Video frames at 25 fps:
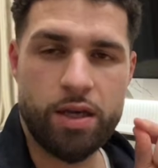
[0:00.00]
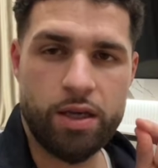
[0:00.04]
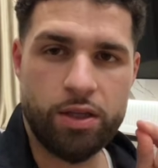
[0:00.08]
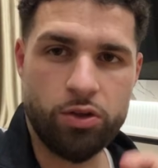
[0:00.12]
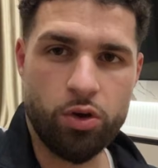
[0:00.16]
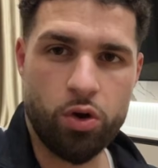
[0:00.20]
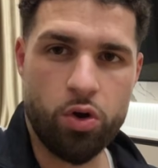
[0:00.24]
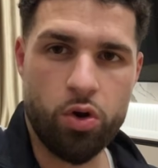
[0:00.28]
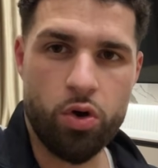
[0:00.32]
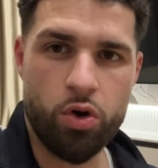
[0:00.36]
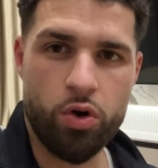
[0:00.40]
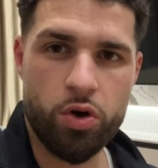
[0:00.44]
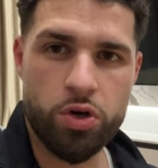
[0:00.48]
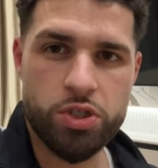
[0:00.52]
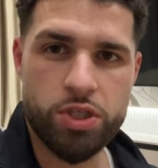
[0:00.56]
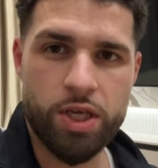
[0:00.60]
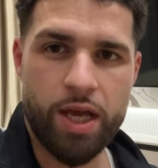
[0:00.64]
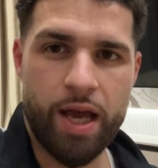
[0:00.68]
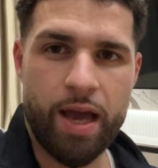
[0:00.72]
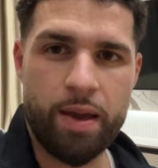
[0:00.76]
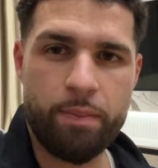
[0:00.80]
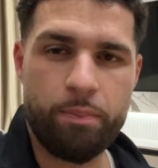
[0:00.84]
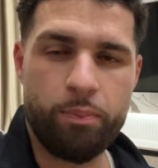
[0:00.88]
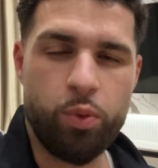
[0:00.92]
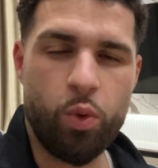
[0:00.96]
In the course,
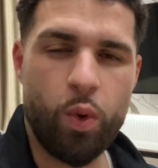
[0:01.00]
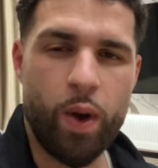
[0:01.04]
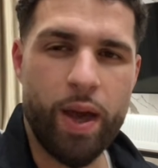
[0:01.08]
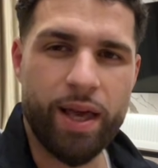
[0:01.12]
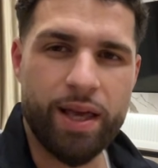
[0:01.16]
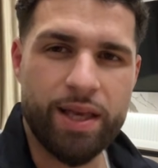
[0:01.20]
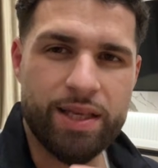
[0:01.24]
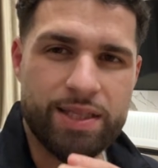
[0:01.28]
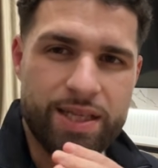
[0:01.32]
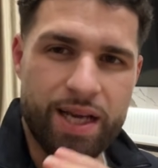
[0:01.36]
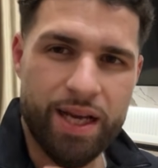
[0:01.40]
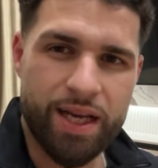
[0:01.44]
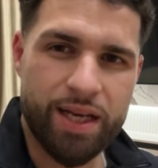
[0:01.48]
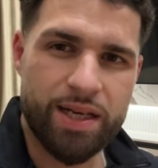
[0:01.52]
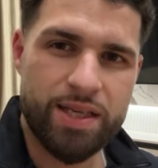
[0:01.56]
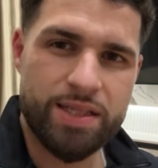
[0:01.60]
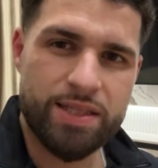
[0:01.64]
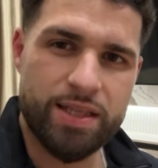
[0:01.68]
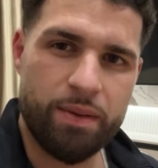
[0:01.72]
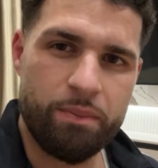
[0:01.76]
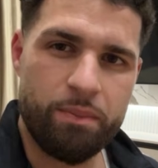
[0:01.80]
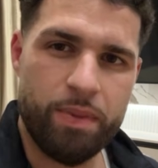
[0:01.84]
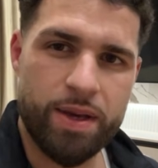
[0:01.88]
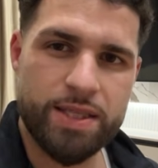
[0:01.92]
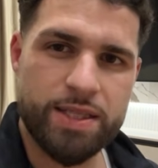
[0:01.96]
I put exactly
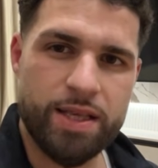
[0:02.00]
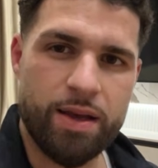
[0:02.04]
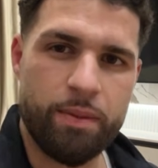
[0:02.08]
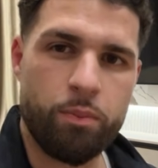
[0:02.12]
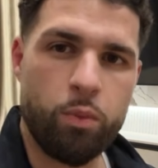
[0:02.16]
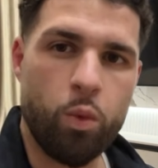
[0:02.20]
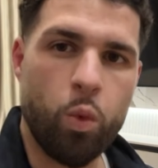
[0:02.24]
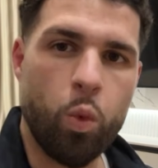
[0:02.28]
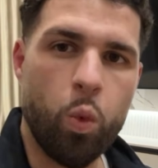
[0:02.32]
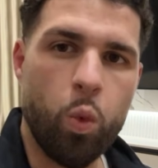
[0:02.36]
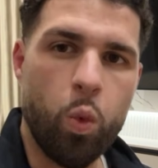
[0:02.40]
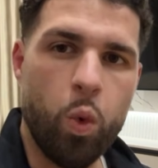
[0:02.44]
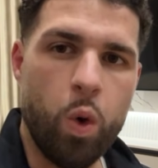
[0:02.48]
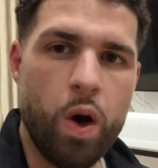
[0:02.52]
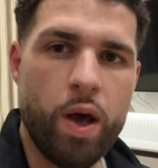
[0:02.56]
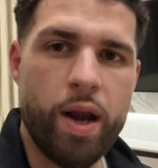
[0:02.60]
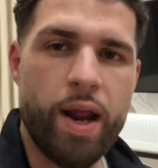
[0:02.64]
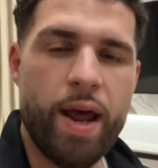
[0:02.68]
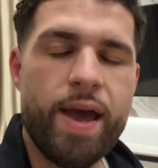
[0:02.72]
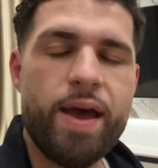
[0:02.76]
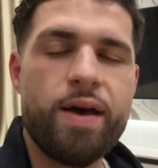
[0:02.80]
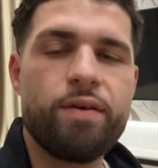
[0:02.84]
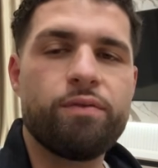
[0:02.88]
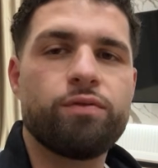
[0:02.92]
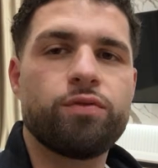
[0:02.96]
step by step what
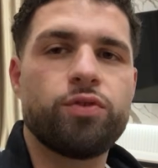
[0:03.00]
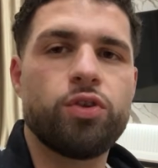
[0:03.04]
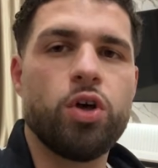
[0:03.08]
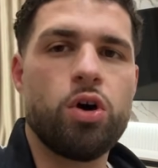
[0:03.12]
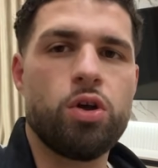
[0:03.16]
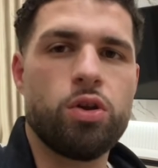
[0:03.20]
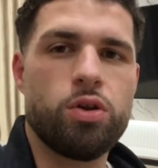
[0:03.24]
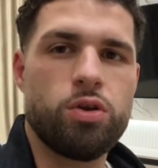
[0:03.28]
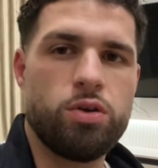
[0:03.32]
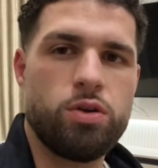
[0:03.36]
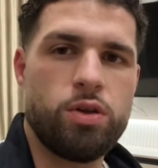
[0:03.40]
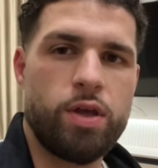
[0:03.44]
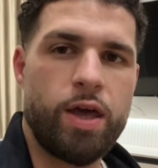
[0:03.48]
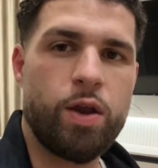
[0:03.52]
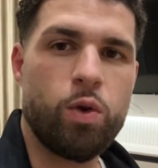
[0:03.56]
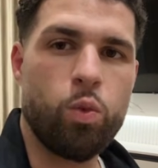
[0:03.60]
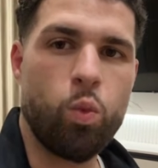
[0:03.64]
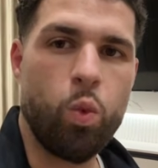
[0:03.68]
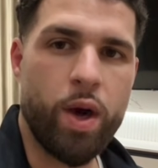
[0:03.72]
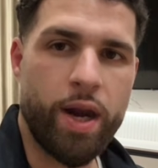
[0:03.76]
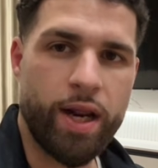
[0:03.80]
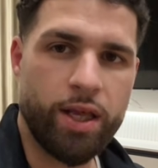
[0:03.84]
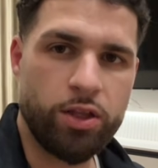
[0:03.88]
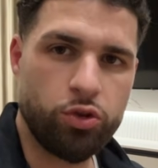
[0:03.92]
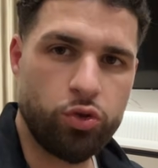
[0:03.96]
I have done and
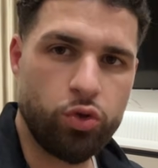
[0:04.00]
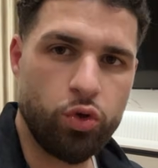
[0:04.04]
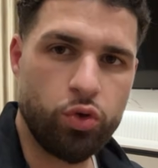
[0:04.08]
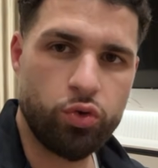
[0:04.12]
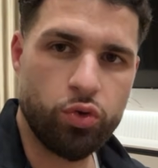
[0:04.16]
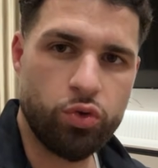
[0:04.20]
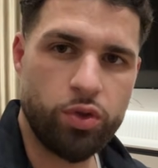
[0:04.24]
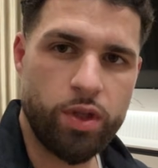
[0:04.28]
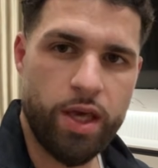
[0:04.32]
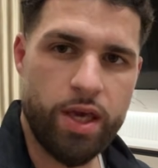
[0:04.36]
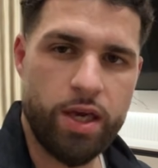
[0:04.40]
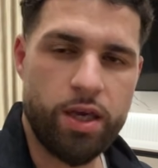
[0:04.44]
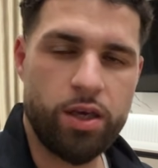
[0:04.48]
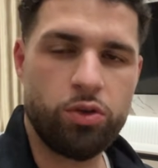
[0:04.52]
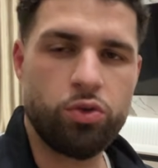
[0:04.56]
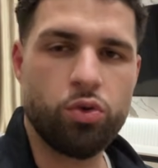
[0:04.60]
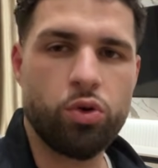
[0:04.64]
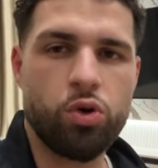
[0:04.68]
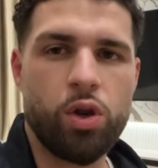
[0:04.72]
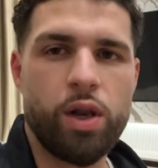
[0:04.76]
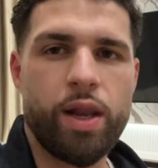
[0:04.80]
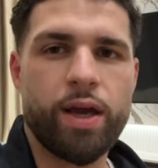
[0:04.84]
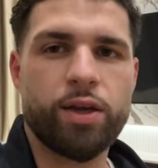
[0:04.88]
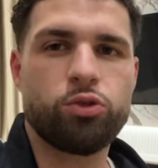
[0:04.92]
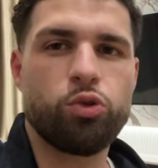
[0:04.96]
what I do today to
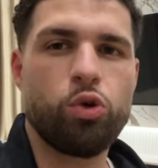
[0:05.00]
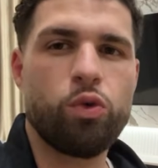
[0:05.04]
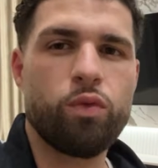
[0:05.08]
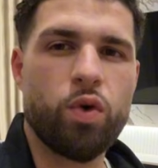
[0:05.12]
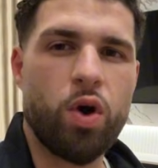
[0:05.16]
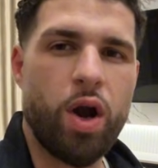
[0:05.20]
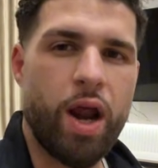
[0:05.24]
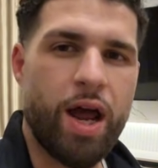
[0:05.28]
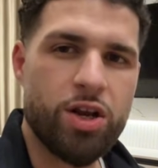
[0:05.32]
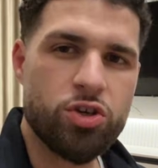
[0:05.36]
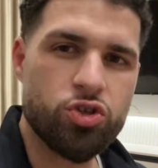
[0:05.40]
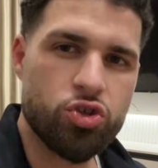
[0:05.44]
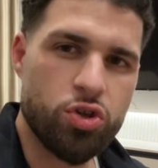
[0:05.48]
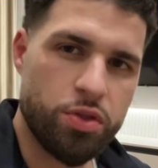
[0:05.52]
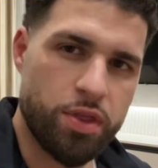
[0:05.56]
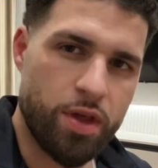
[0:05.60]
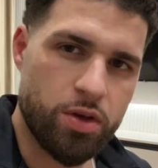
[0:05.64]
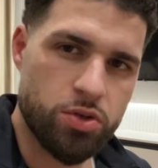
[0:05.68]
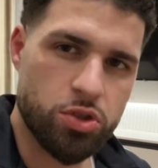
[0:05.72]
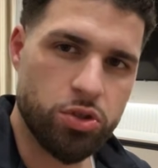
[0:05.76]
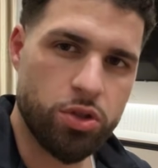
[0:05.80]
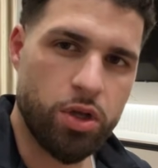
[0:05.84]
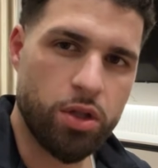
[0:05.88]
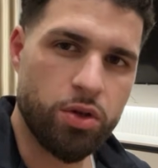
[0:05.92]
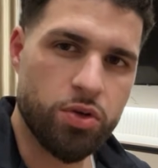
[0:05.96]
collect over
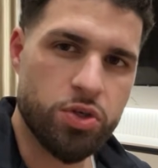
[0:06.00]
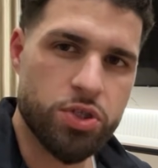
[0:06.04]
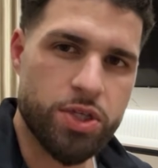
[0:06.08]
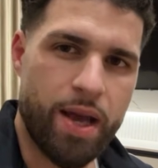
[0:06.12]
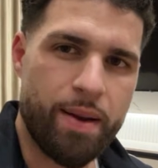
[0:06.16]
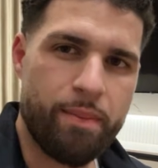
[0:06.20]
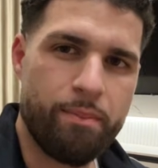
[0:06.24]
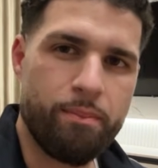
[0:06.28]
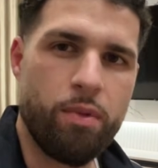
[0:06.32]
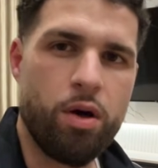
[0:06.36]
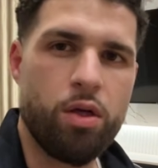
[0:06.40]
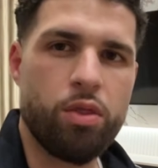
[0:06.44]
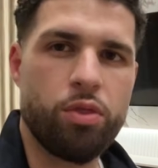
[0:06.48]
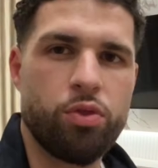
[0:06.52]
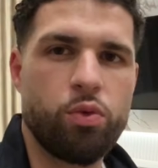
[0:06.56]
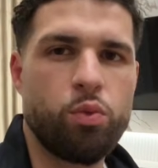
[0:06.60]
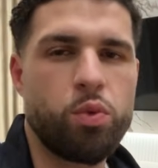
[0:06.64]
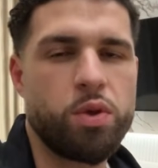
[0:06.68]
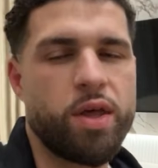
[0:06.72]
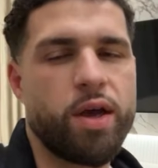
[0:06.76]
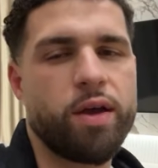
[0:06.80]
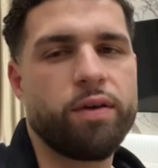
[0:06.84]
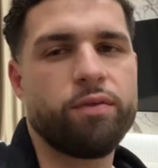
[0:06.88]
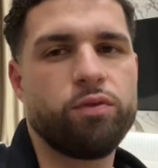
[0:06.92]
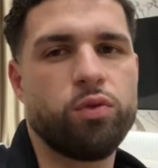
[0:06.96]
$100,000 a month
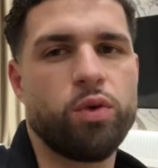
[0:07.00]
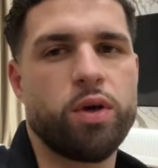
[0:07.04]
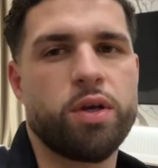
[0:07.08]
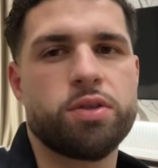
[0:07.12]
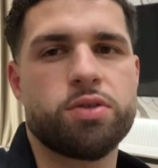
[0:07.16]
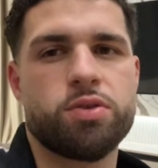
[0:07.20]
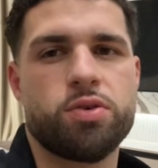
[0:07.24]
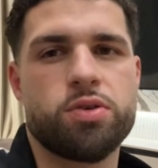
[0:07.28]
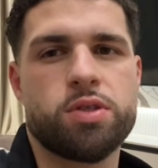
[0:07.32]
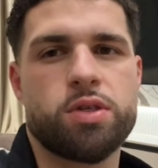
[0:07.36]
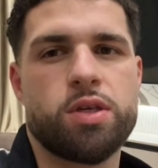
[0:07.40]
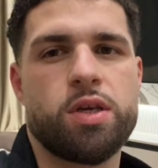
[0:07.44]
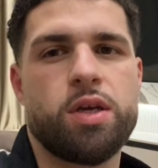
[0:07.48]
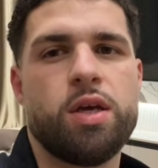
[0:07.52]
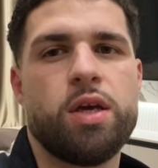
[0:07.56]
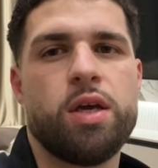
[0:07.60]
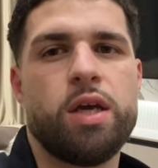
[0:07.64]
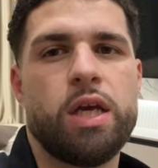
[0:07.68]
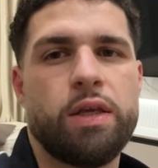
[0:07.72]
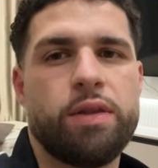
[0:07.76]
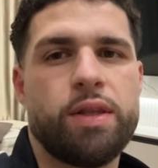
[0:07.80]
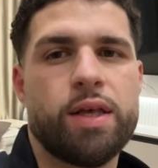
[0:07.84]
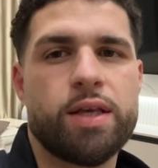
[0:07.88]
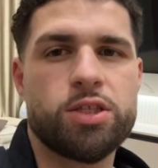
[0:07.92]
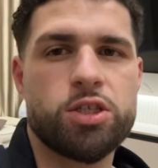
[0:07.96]
with their influencers.
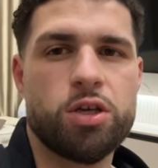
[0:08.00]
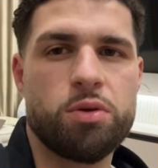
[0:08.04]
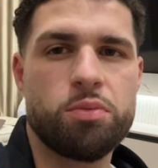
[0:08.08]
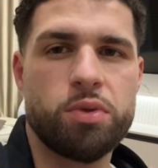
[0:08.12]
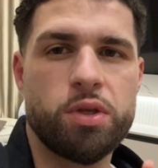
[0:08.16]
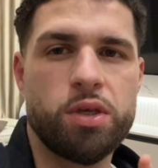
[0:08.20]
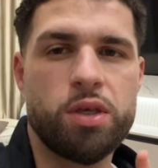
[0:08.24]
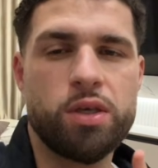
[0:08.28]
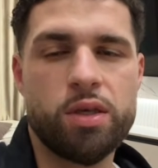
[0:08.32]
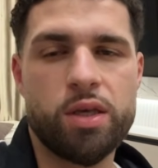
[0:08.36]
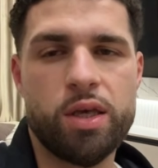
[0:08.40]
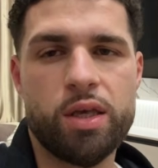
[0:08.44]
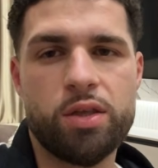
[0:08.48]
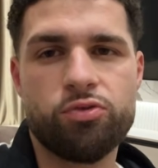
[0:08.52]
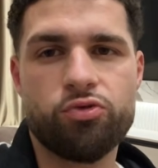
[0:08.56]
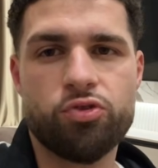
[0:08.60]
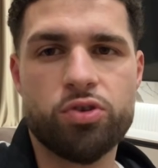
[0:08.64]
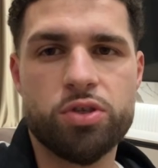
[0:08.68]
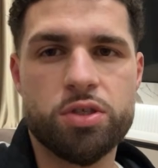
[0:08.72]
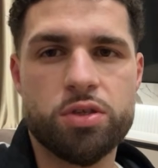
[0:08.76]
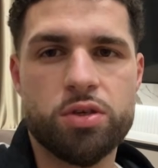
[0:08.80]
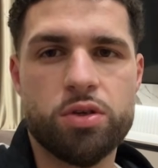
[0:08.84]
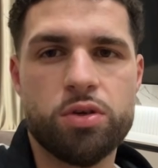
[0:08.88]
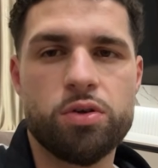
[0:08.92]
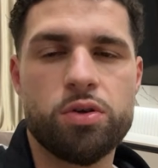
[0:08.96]
If that's something
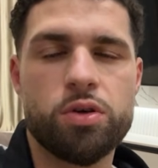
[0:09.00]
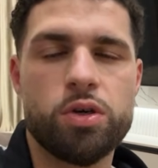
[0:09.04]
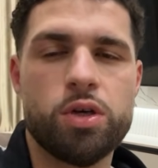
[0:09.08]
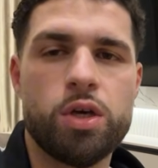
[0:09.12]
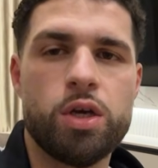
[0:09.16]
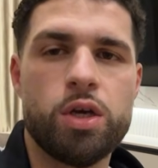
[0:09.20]
interests you,